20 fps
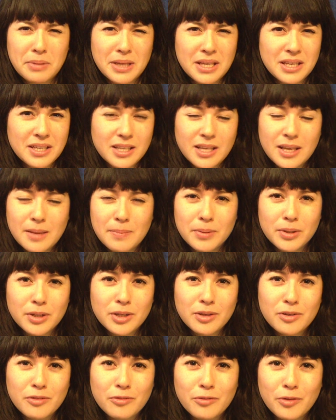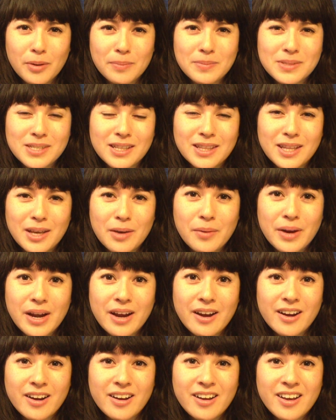beekeeper uniforms that they
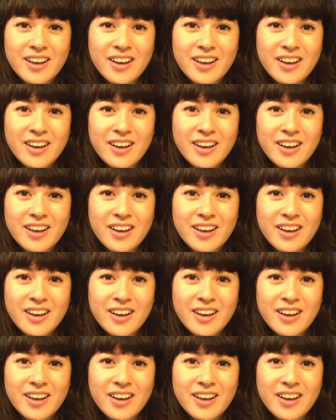wear,